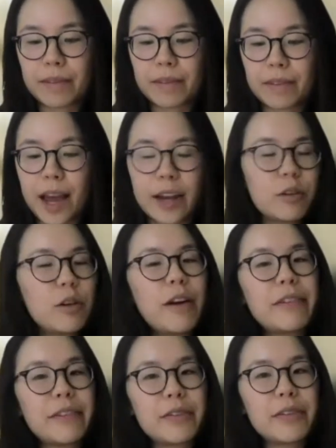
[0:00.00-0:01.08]
I don't
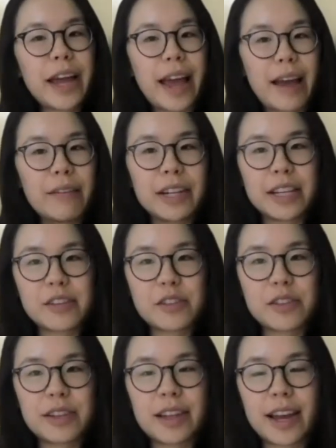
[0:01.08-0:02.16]
know if I have an answer
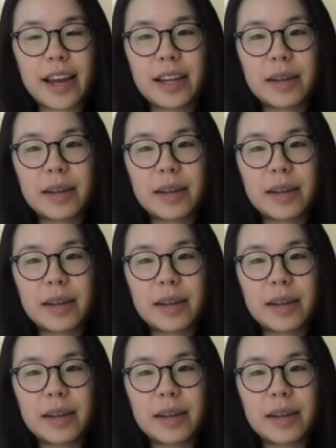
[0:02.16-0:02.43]
to that.